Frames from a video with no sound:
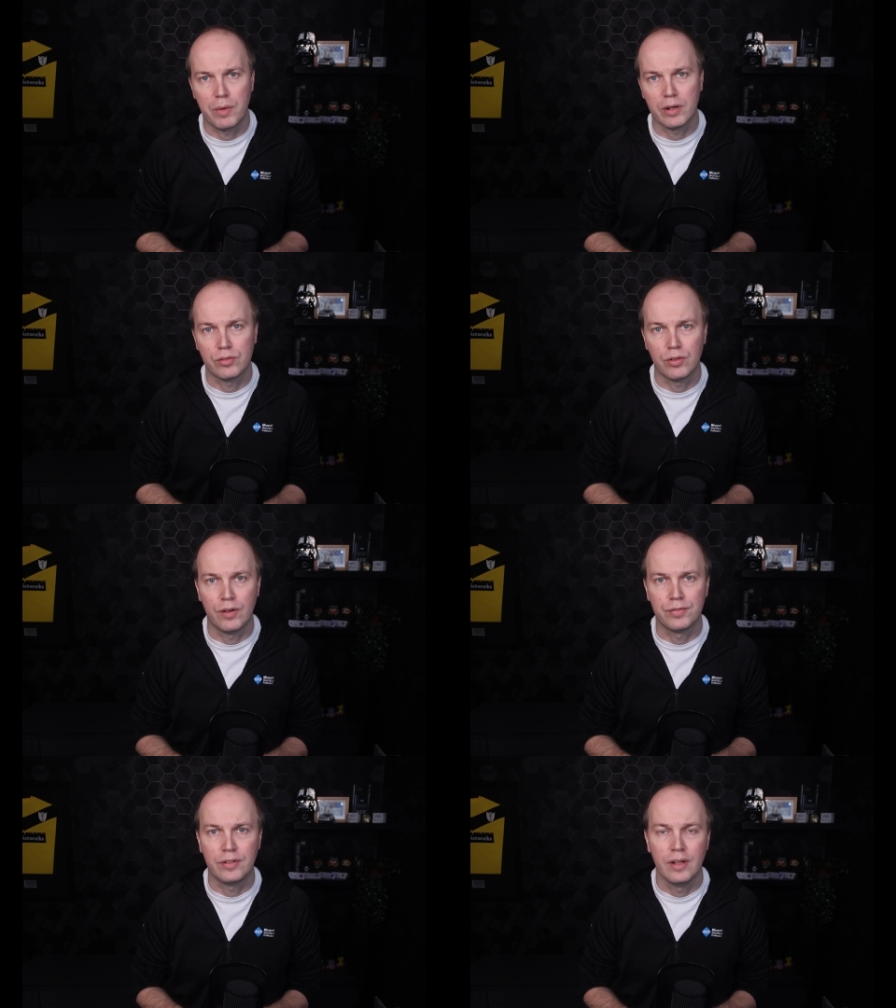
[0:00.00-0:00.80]

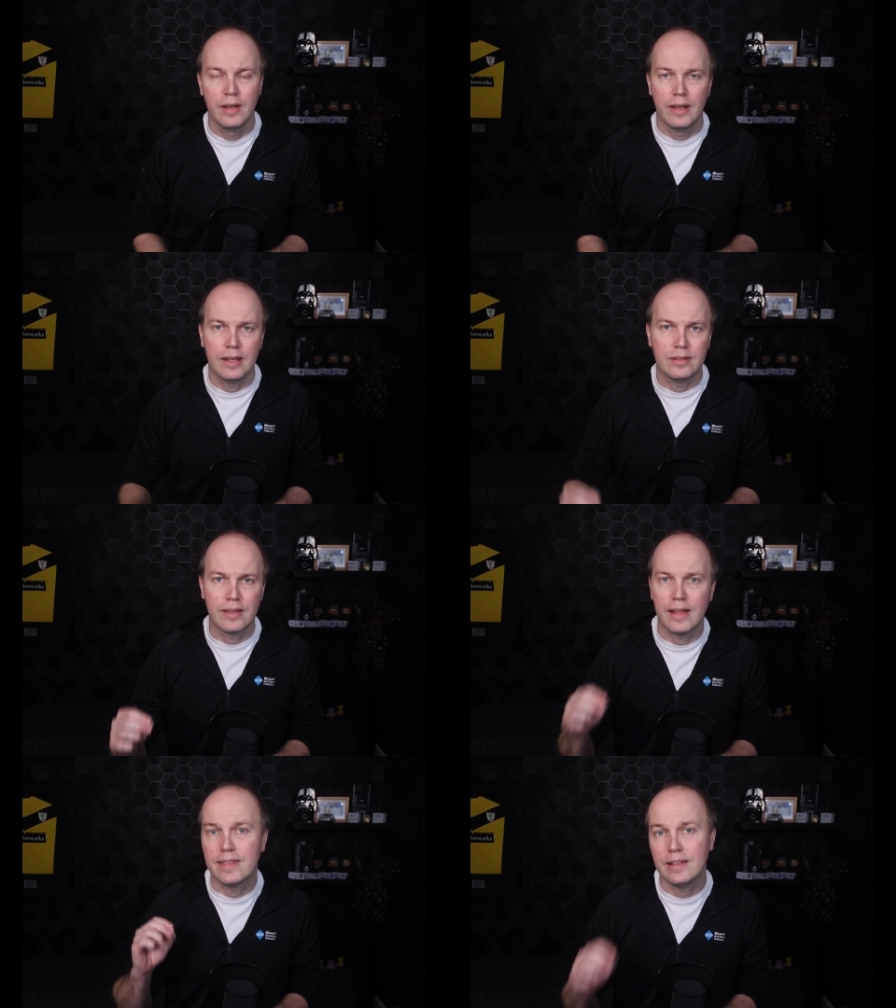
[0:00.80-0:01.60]
Microsoft is
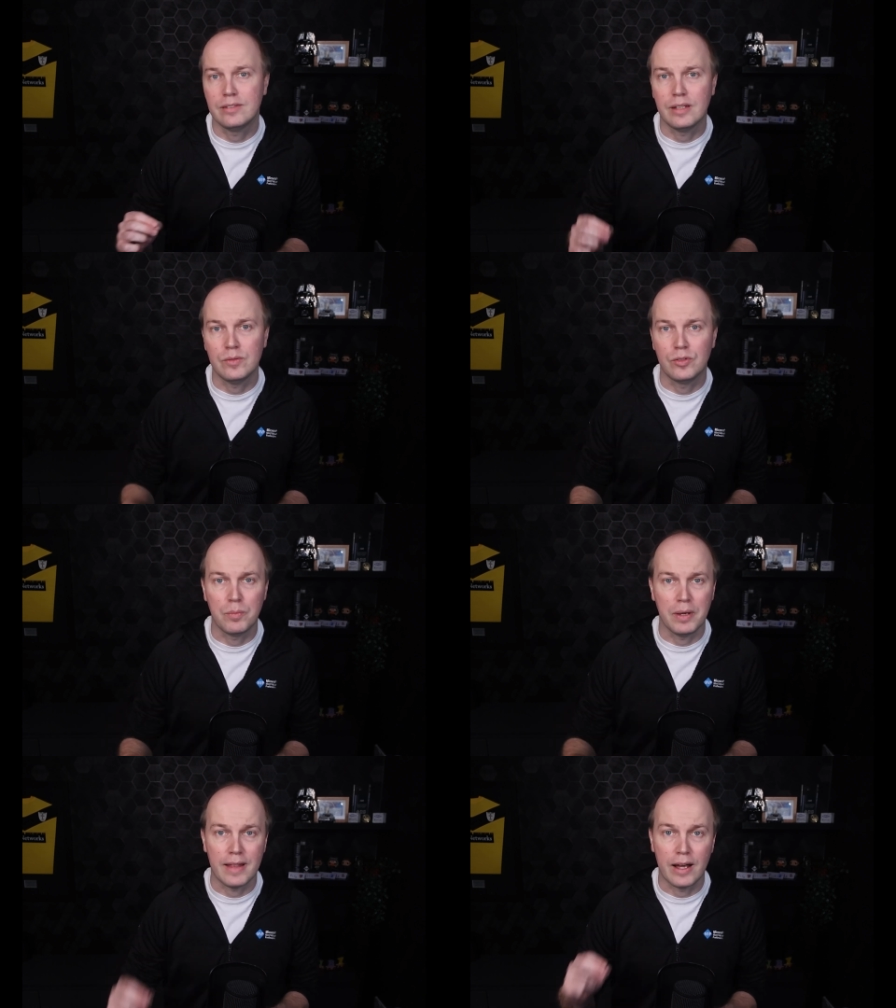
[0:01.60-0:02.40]
that this seems to
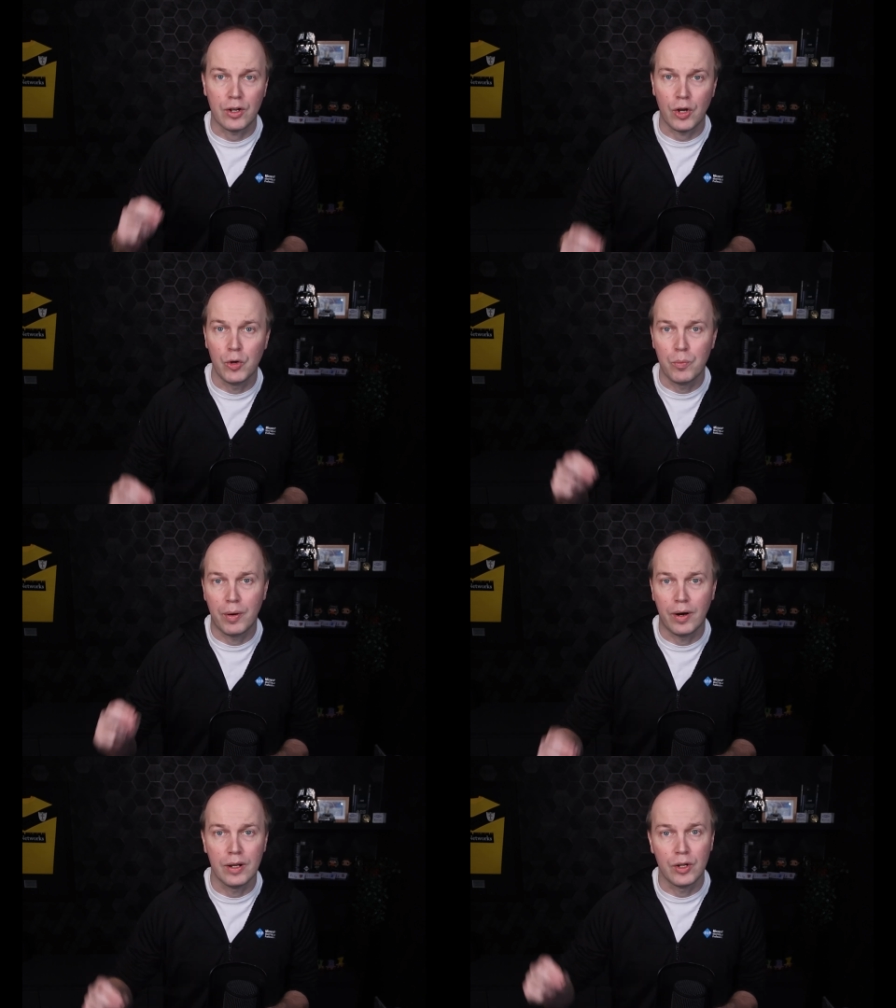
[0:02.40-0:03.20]
be that
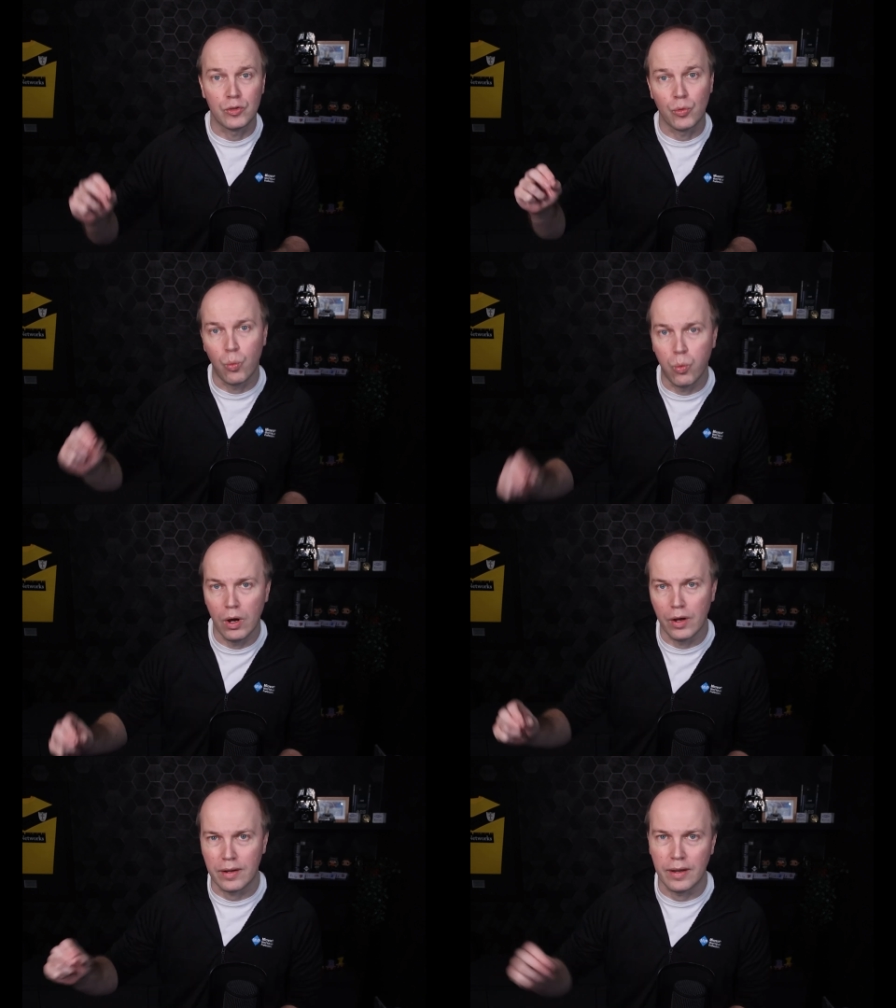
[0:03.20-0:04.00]
Copilot
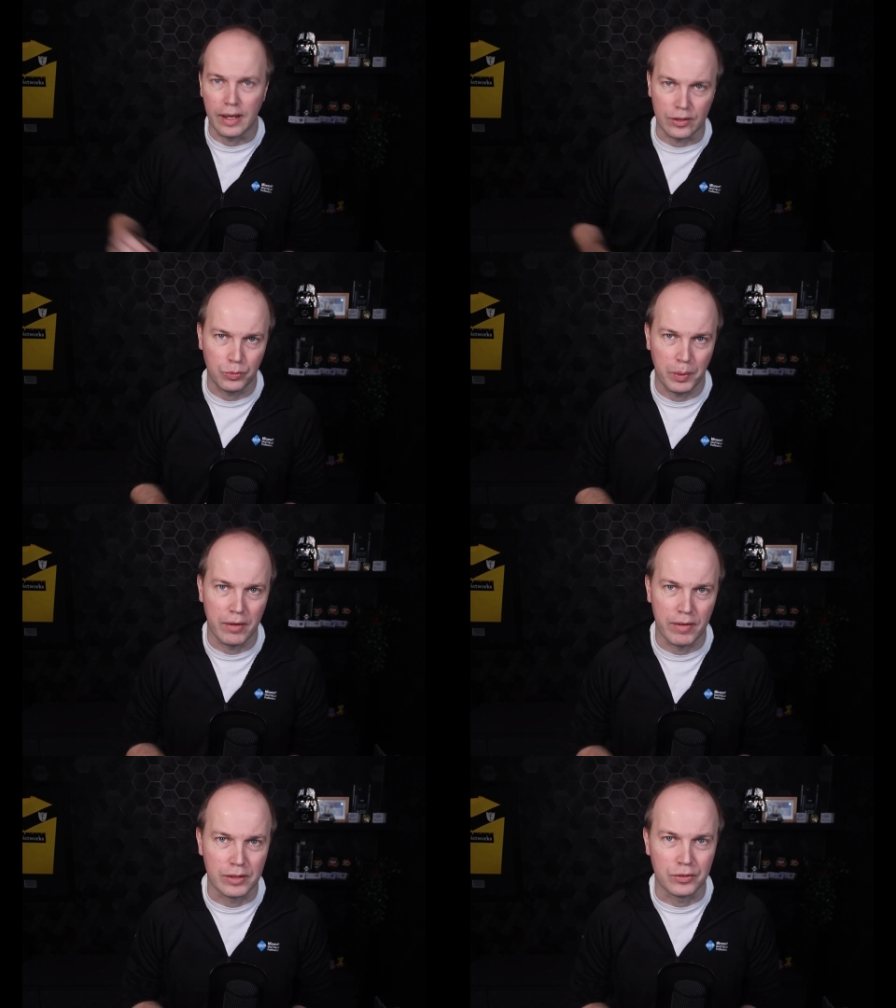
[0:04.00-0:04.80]
work
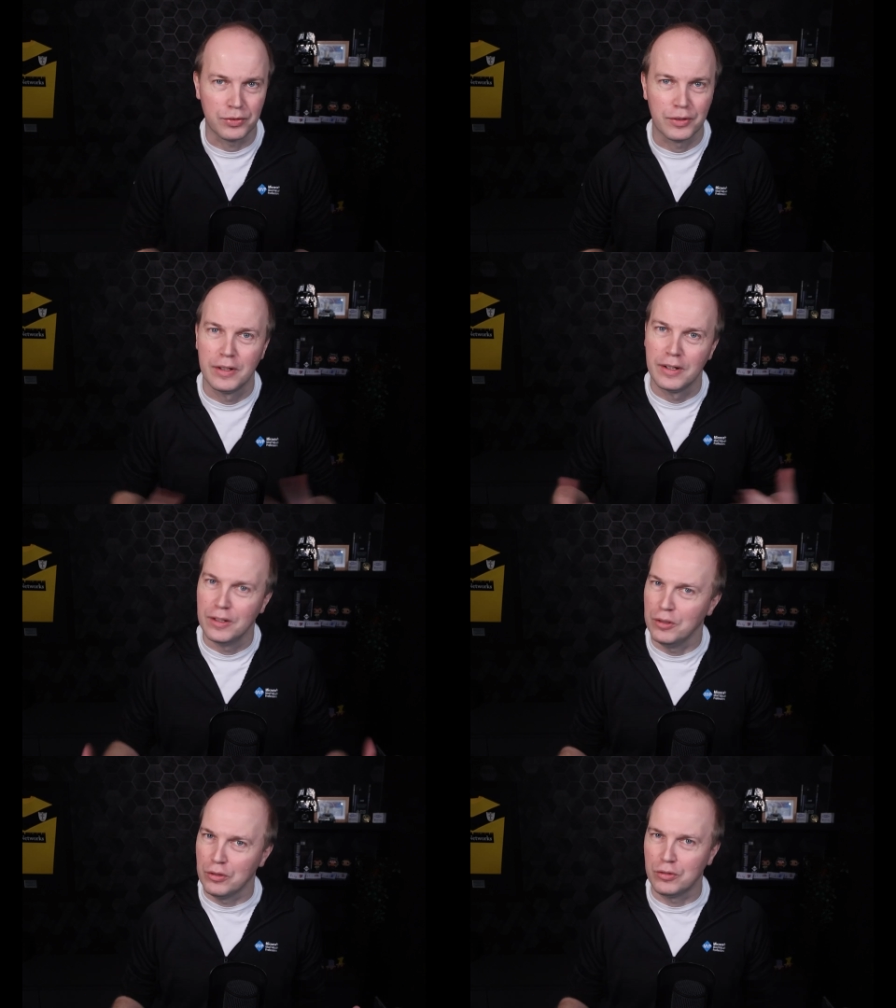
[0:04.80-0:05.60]
experience,
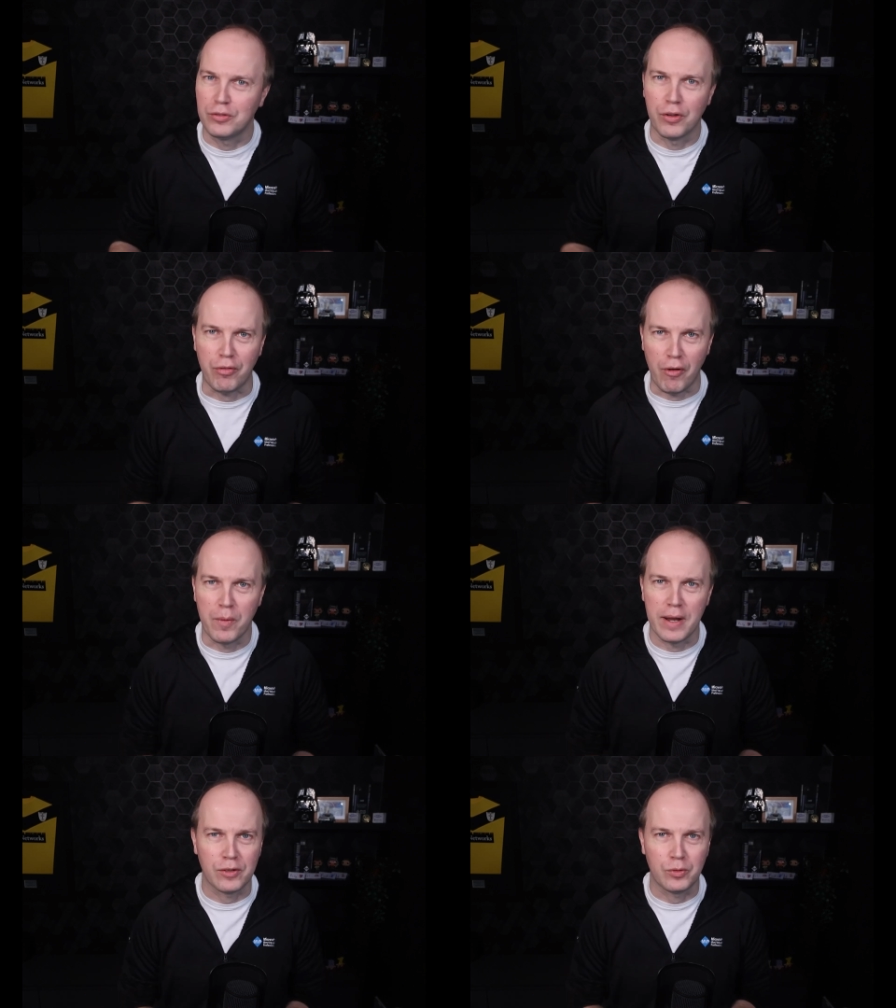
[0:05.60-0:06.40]
just to throw
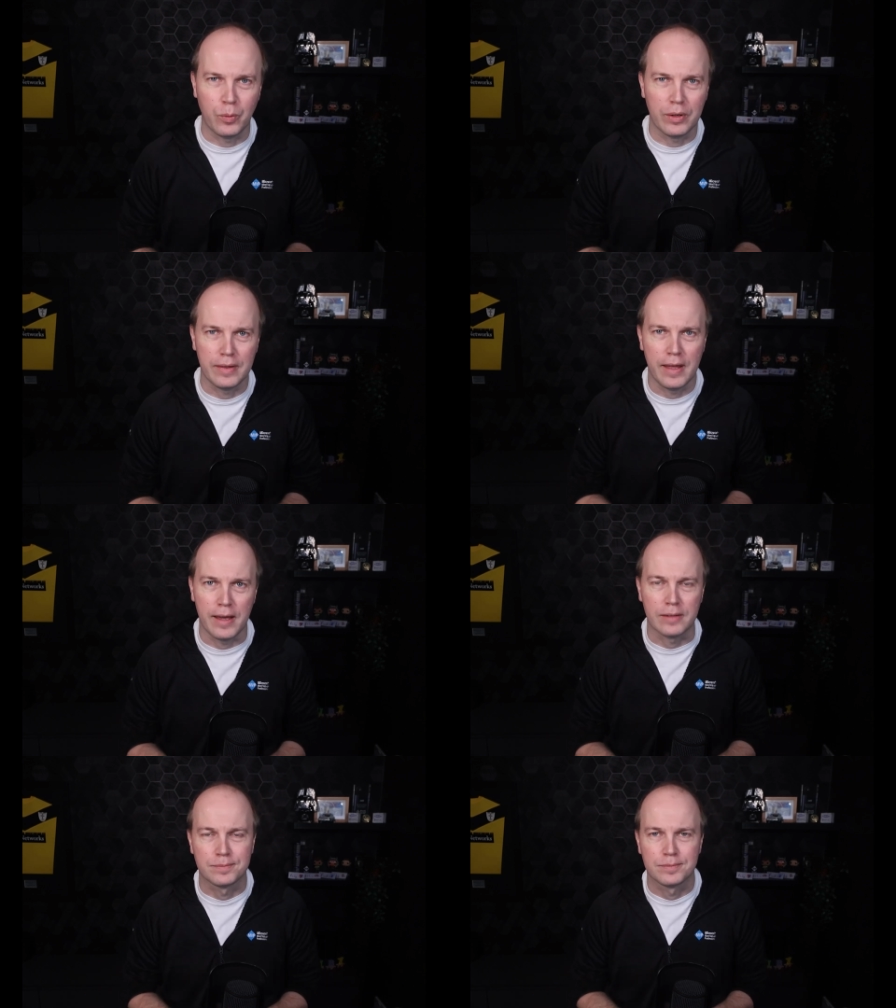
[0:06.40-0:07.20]
an extra one in there.